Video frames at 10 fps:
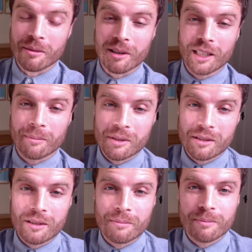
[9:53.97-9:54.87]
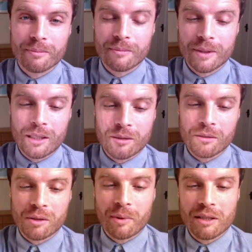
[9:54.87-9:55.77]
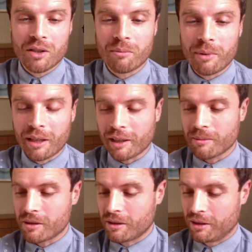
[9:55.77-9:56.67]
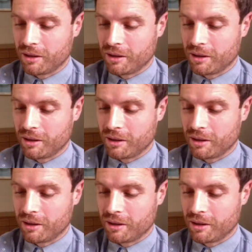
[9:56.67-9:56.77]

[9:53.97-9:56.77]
when it comes to sort of space combat games.